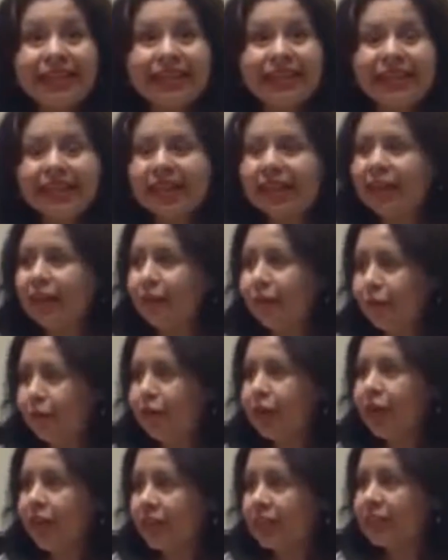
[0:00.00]
in
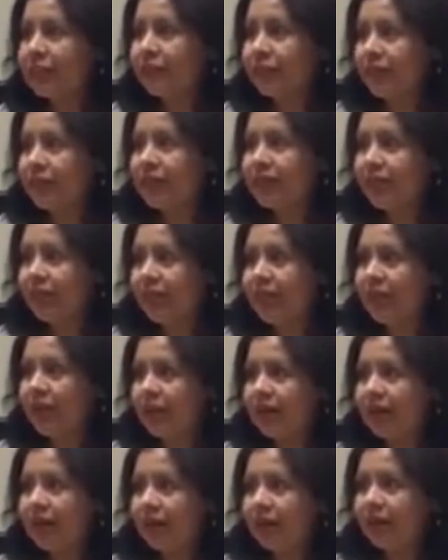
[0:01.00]
every activity they
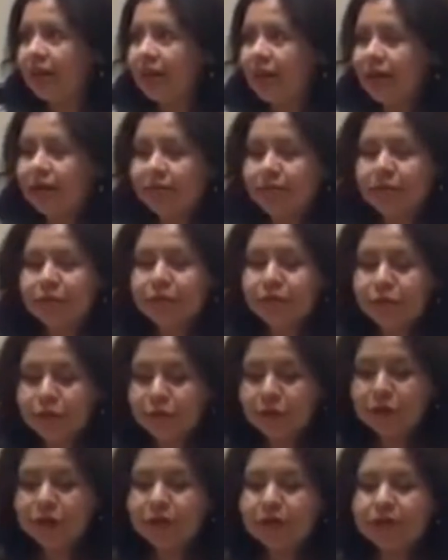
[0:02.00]

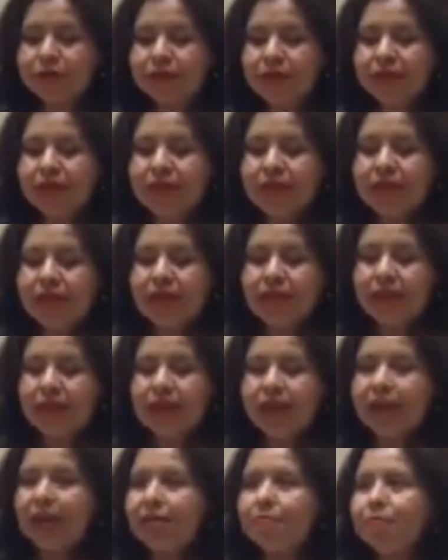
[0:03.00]
perform,
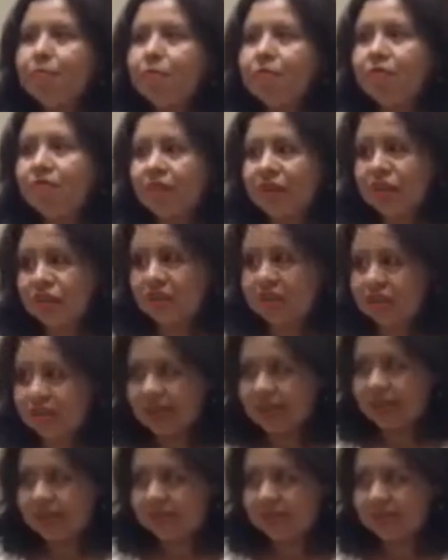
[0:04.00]
and
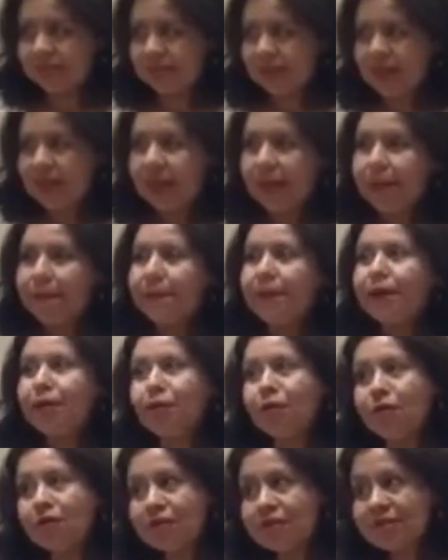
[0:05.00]
professionalism. But
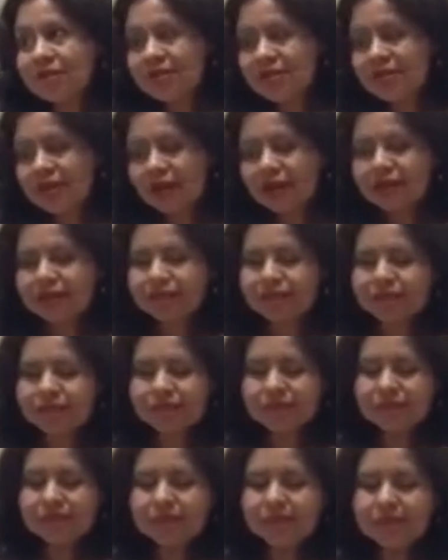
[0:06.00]
also,
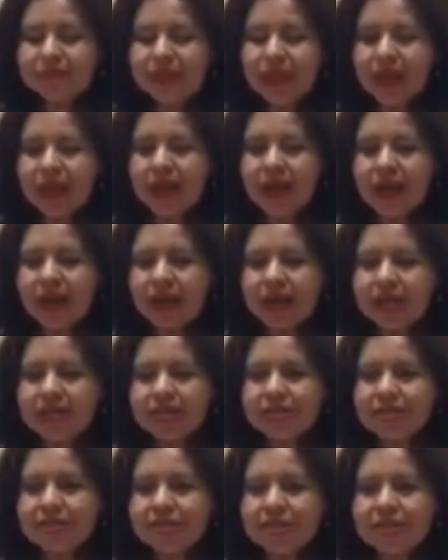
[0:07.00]
I
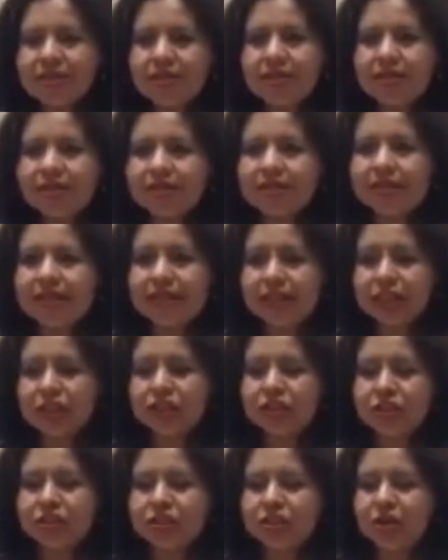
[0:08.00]
see
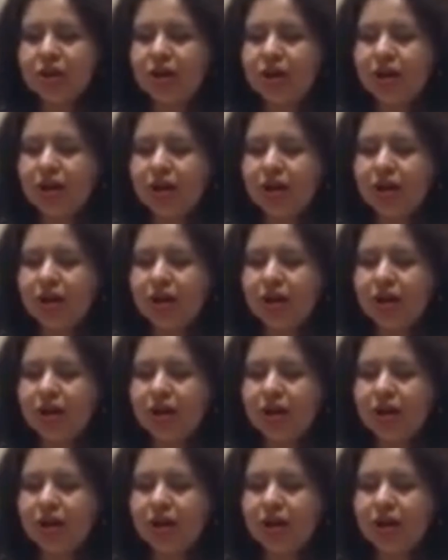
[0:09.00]
teachers